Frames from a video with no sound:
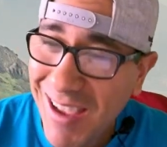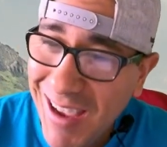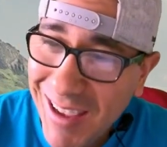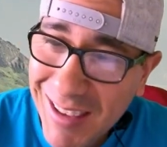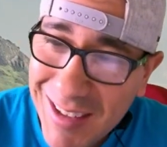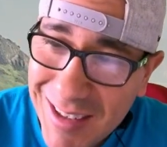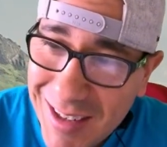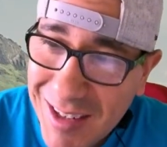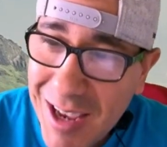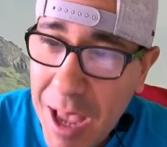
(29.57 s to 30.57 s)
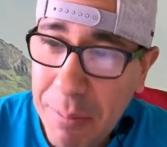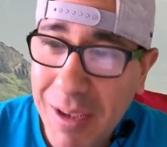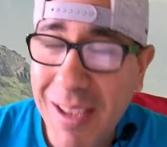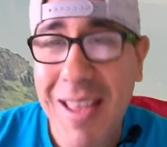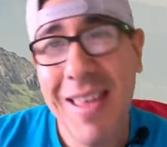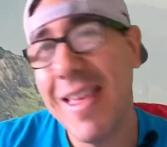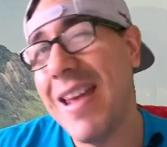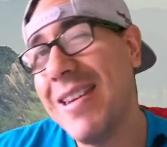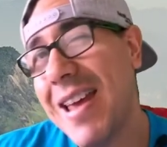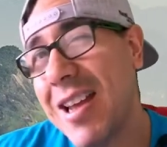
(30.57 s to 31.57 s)
And this is a topic
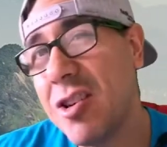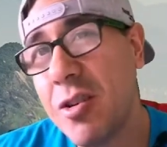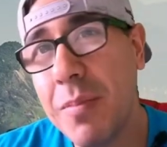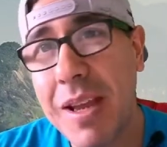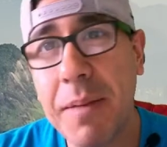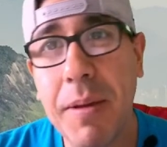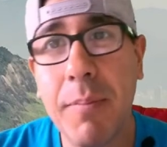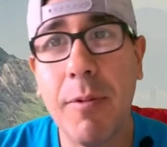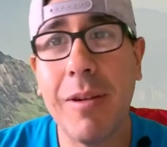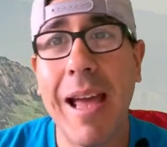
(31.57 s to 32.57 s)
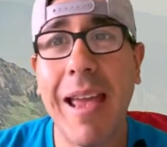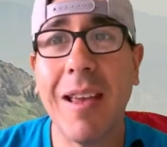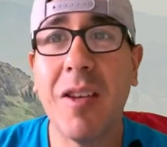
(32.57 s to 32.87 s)
that not too many people like.